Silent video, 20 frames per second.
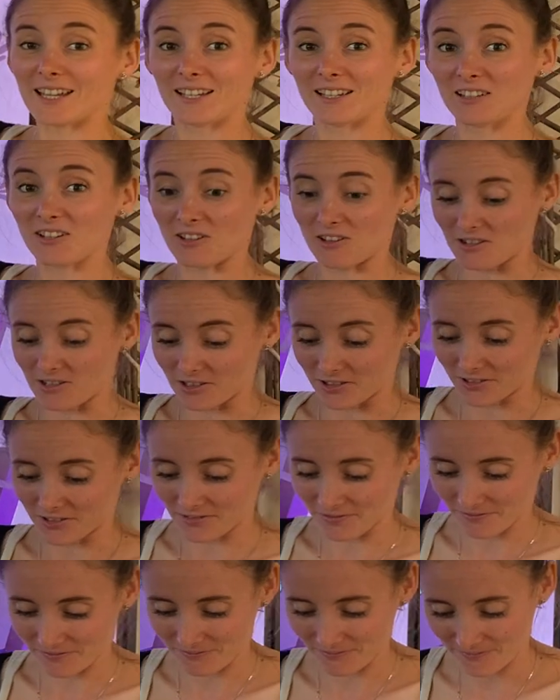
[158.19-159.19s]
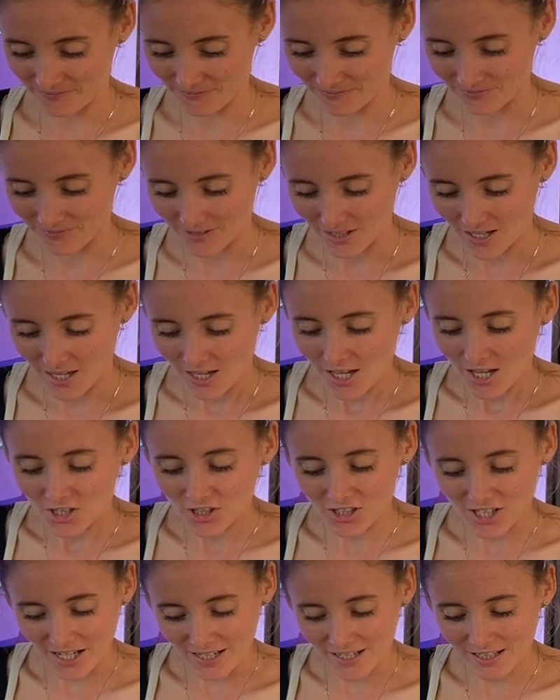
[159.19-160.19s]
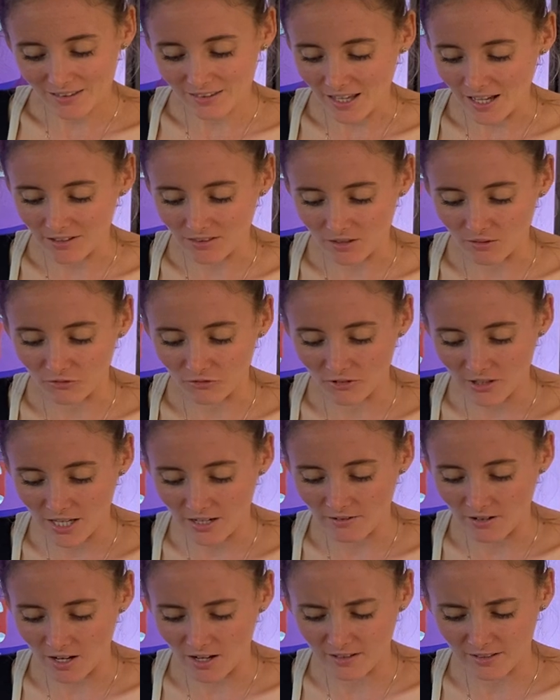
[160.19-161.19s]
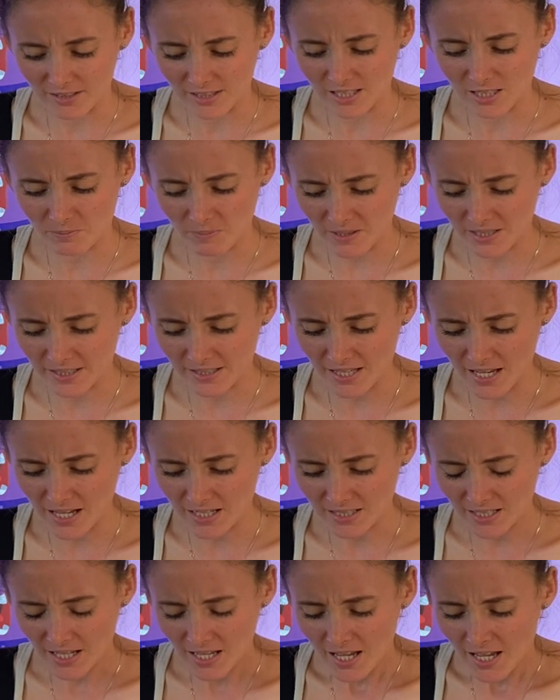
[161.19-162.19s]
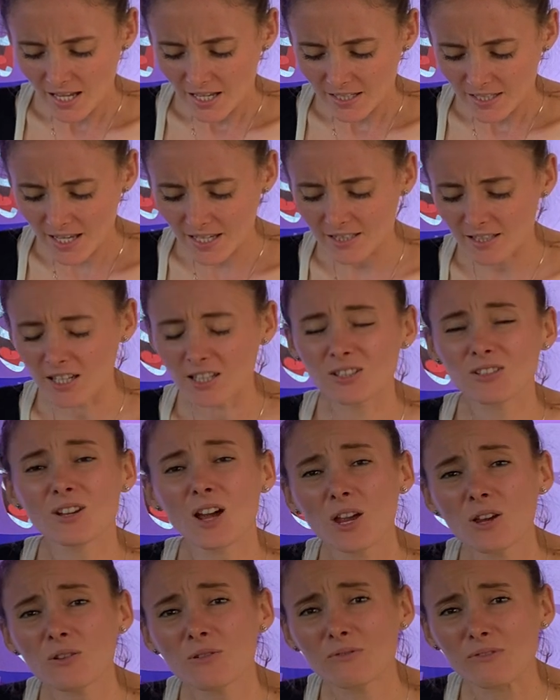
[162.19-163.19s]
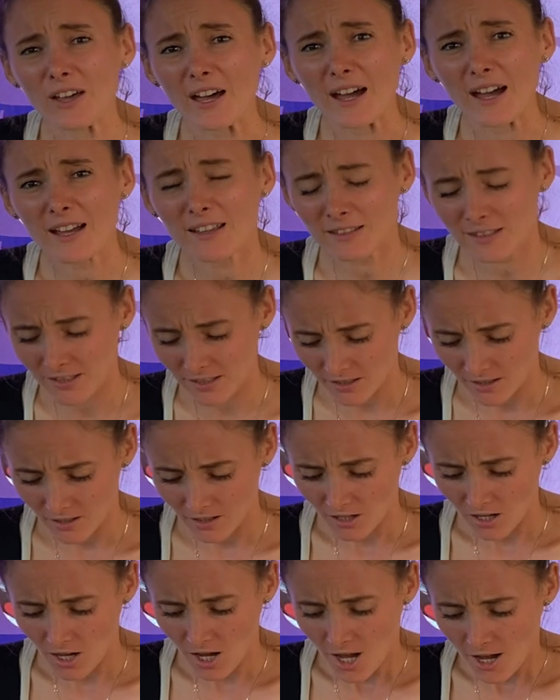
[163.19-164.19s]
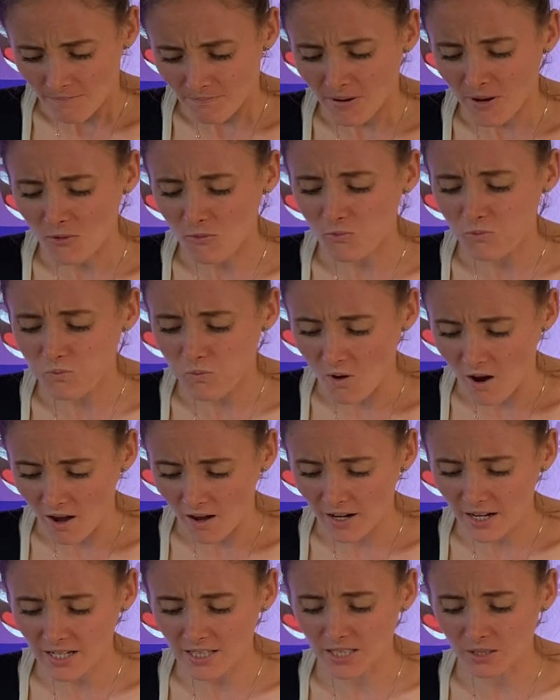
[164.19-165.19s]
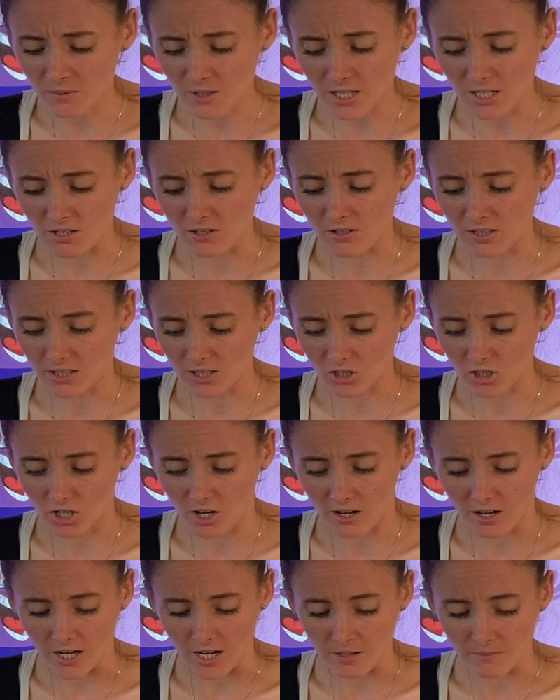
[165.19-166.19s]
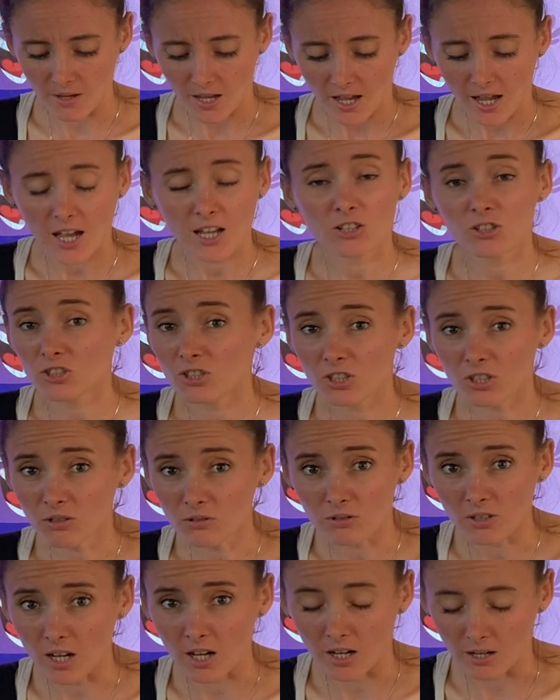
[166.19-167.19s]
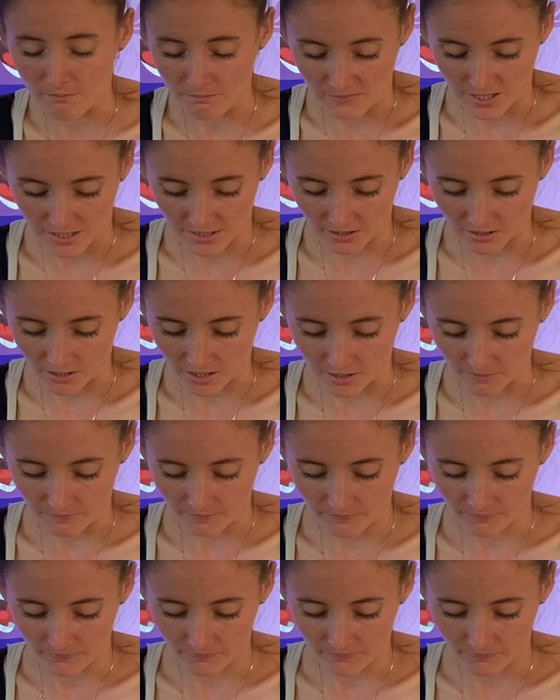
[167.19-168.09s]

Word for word: tingle. Jenny thanked them for their answers but said, yes, I know that. But why do we use the chime and do calm me time?